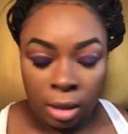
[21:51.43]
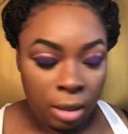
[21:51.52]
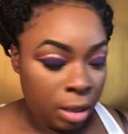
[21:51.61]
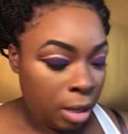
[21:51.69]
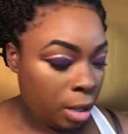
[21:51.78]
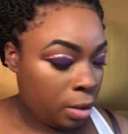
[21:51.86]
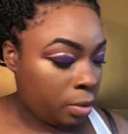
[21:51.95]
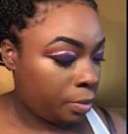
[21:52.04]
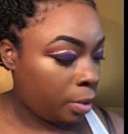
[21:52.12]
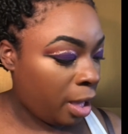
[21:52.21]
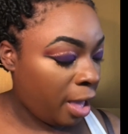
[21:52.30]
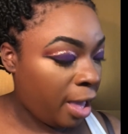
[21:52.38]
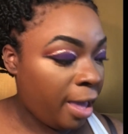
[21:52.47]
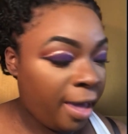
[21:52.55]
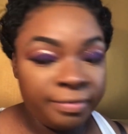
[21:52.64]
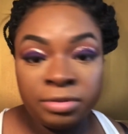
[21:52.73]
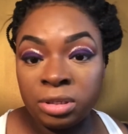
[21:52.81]
Now, I
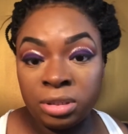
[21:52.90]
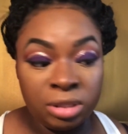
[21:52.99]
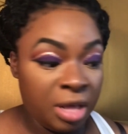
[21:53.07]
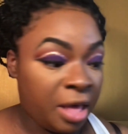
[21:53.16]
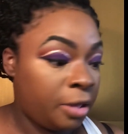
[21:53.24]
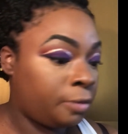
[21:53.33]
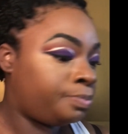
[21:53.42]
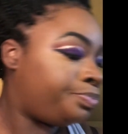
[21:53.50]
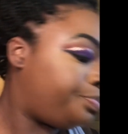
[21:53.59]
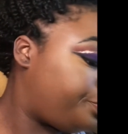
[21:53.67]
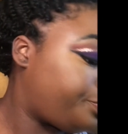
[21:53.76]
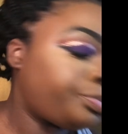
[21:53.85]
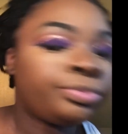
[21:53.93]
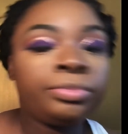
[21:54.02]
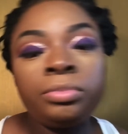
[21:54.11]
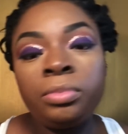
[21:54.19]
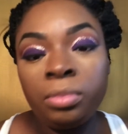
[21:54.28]
have to set
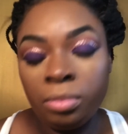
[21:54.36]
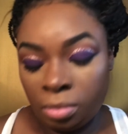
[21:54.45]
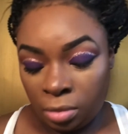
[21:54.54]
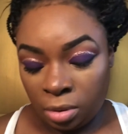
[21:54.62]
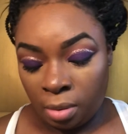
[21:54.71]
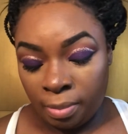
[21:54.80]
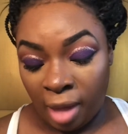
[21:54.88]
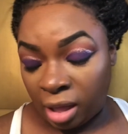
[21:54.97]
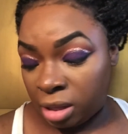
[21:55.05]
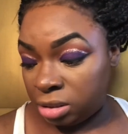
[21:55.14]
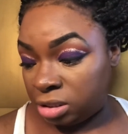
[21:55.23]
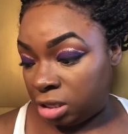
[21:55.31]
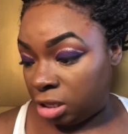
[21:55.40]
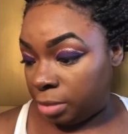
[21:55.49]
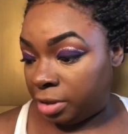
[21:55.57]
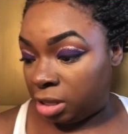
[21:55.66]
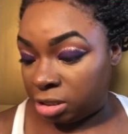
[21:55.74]
my concealer
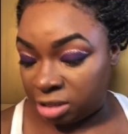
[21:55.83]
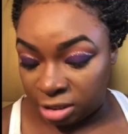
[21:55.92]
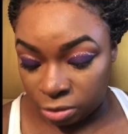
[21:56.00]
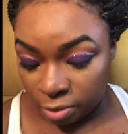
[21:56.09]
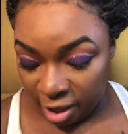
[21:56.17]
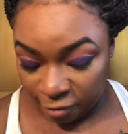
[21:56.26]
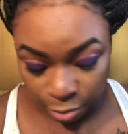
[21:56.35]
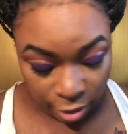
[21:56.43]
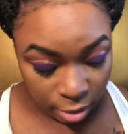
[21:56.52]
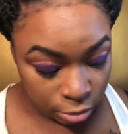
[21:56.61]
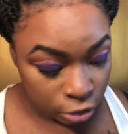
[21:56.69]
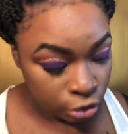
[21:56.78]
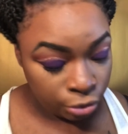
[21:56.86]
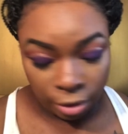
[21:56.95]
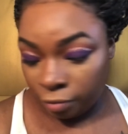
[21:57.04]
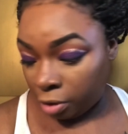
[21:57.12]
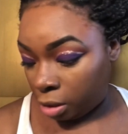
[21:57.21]
because I do have premature
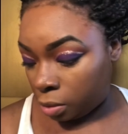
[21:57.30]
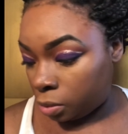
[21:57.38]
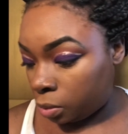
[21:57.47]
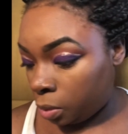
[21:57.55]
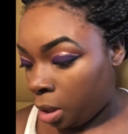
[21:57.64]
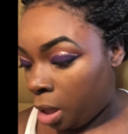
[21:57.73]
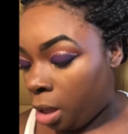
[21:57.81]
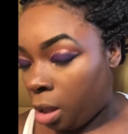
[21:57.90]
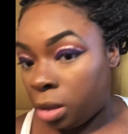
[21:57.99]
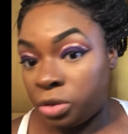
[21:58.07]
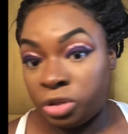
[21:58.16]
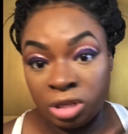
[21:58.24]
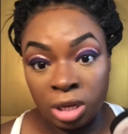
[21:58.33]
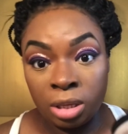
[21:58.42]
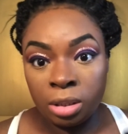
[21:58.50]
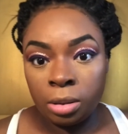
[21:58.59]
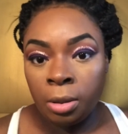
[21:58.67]
wrinkles.
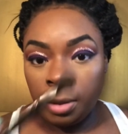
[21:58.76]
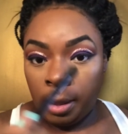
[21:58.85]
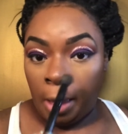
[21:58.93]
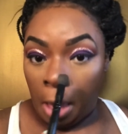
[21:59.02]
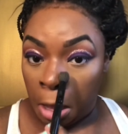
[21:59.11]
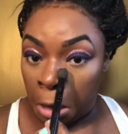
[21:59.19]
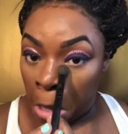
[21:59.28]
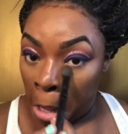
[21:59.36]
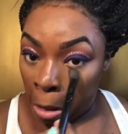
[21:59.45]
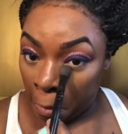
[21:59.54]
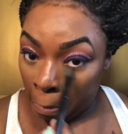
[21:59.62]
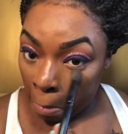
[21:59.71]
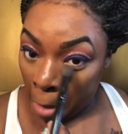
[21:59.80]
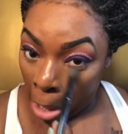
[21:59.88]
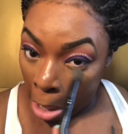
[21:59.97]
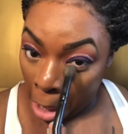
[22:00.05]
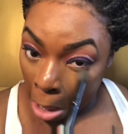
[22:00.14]
And
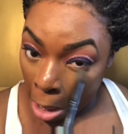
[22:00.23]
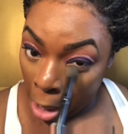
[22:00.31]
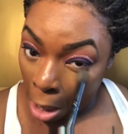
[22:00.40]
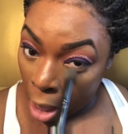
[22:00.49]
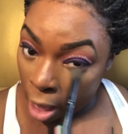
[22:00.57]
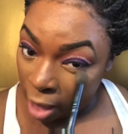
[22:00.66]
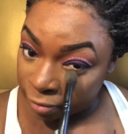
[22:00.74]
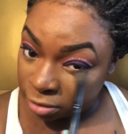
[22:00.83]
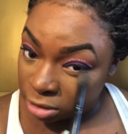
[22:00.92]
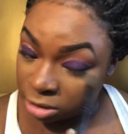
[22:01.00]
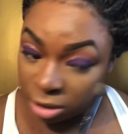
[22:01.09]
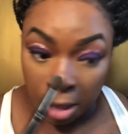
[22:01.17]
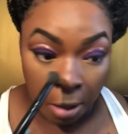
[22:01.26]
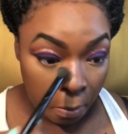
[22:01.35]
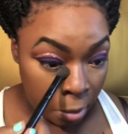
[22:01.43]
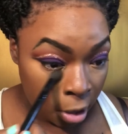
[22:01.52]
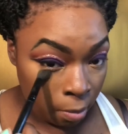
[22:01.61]
I have to
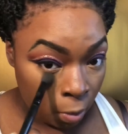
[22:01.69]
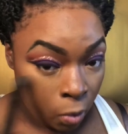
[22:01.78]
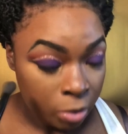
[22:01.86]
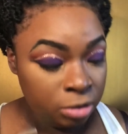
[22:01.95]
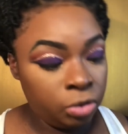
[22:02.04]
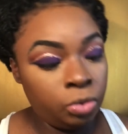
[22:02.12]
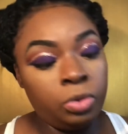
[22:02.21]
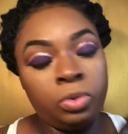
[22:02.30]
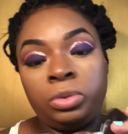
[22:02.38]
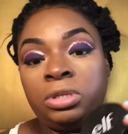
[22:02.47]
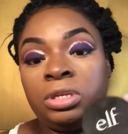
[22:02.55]
set, but I'm going to use